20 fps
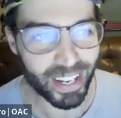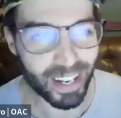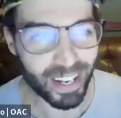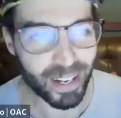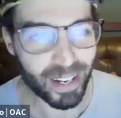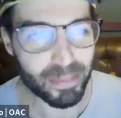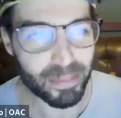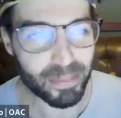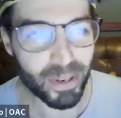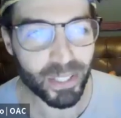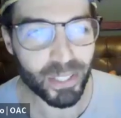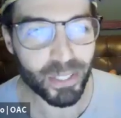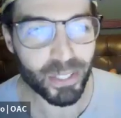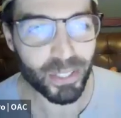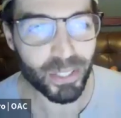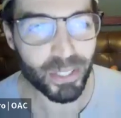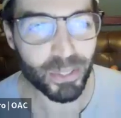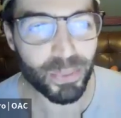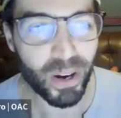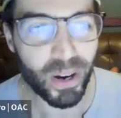Mark,
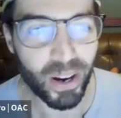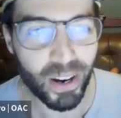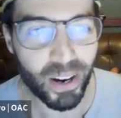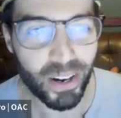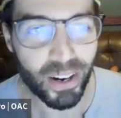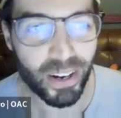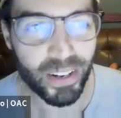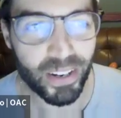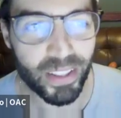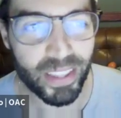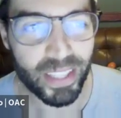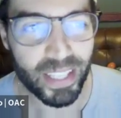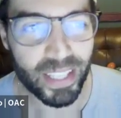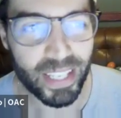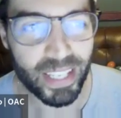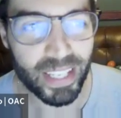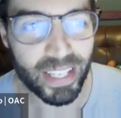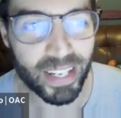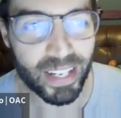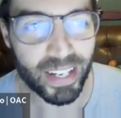you are
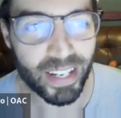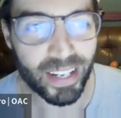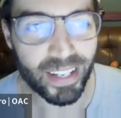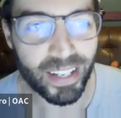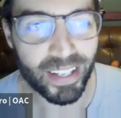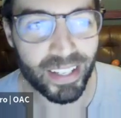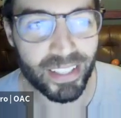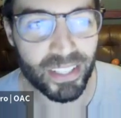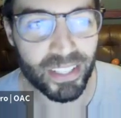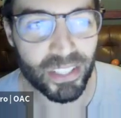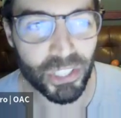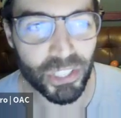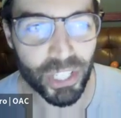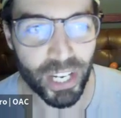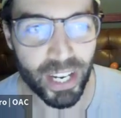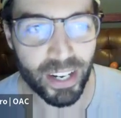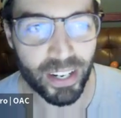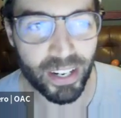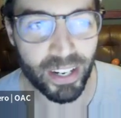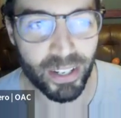the
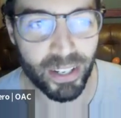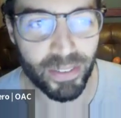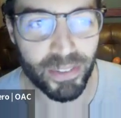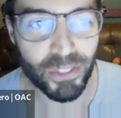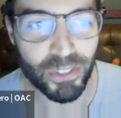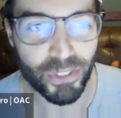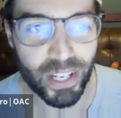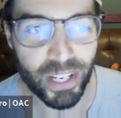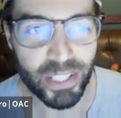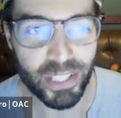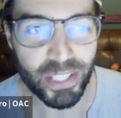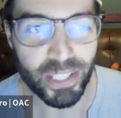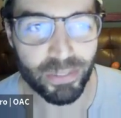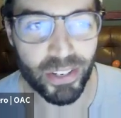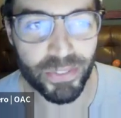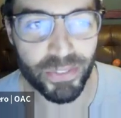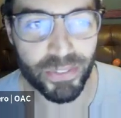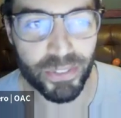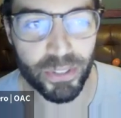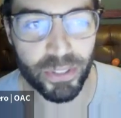chair of
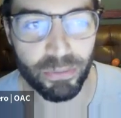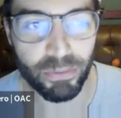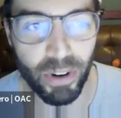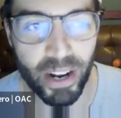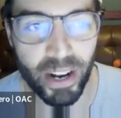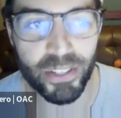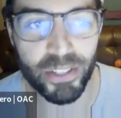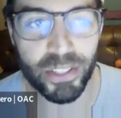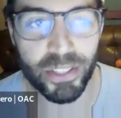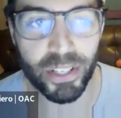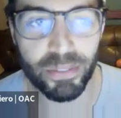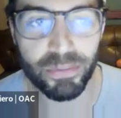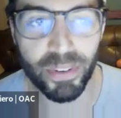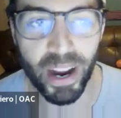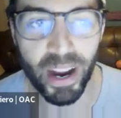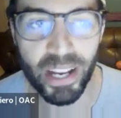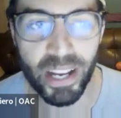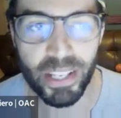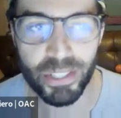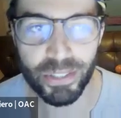the Riders
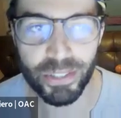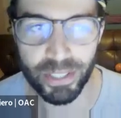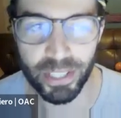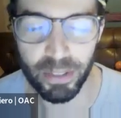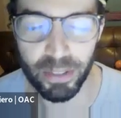Advisory